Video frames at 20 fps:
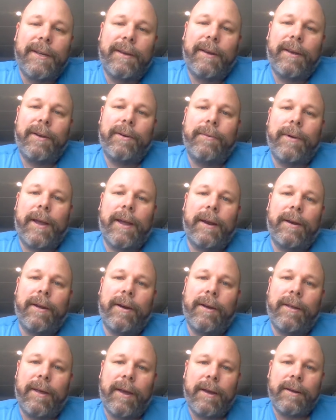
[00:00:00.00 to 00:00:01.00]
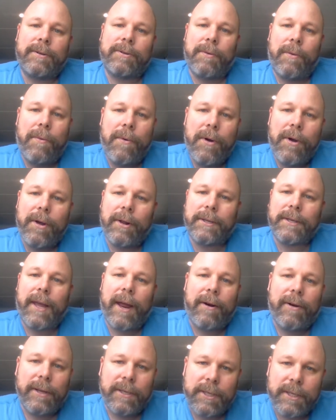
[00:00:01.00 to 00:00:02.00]
we can know those words
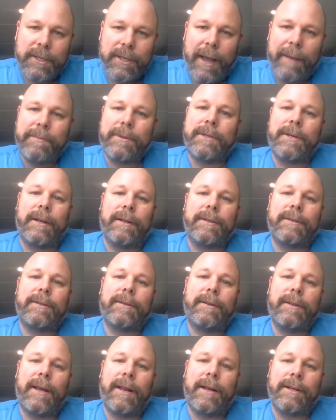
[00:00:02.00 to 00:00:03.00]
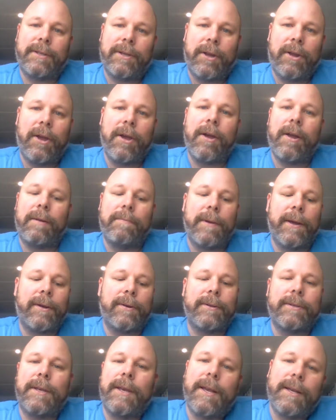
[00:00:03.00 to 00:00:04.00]
carry substance, that it's good
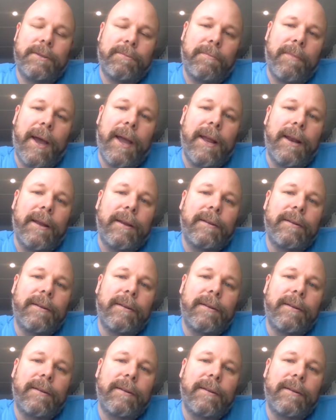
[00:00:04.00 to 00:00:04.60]
because he has made it.